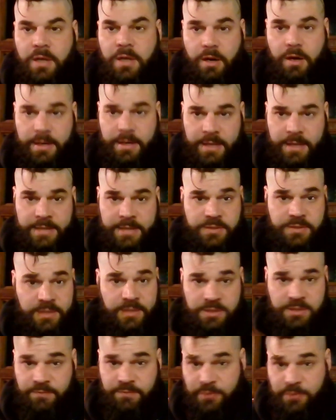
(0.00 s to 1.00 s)
All right, guys, so
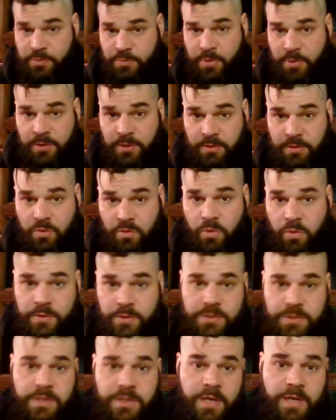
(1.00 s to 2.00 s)
that's the first part of the
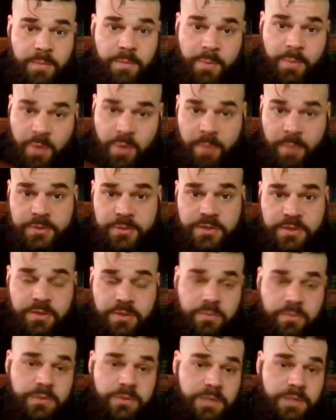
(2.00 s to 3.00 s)
course. And my promise to
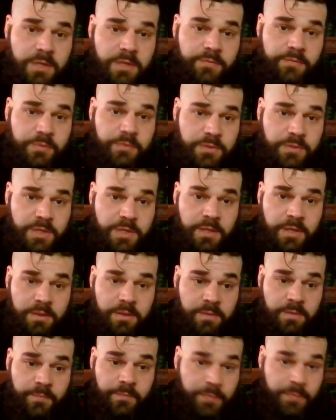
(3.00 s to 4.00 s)
you is that if you
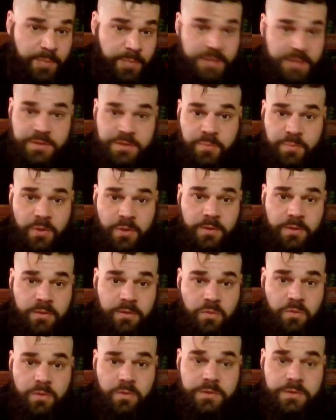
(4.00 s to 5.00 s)
take the basic part of
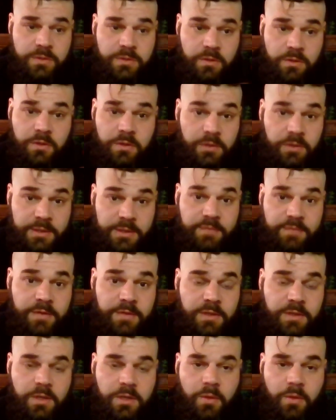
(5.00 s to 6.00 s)
the course, you're going to leave
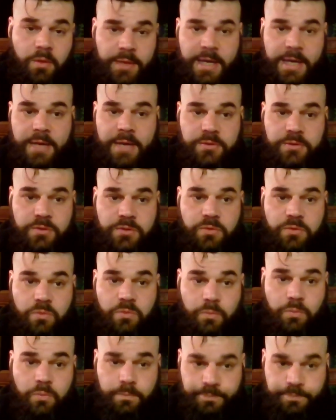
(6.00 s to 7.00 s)
it knowing how
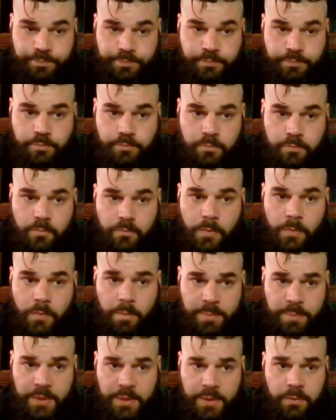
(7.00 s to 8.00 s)
to
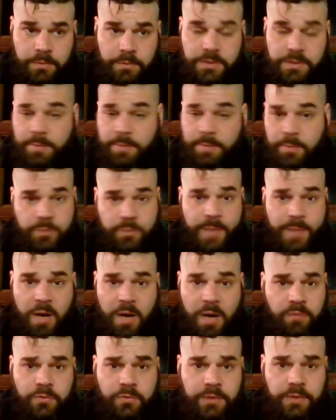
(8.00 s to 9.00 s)
build some of the most
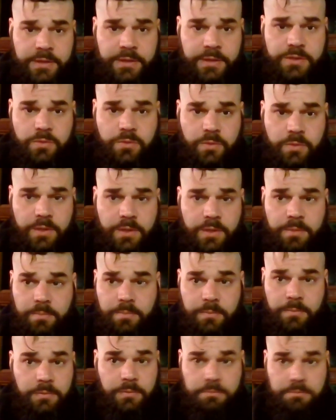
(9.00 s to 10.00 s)
powerful links you can
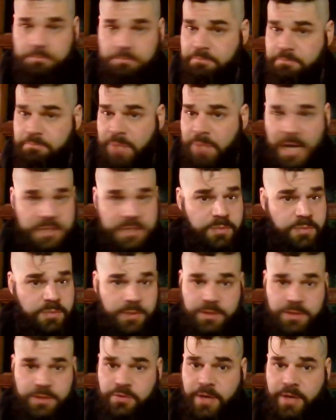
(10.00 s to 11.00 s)

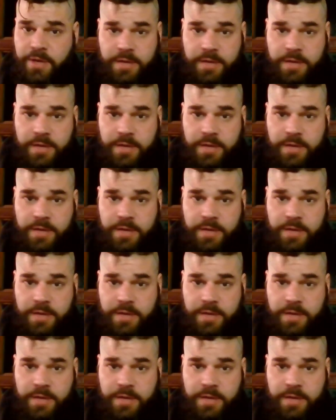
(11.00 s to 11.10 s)
possibly get your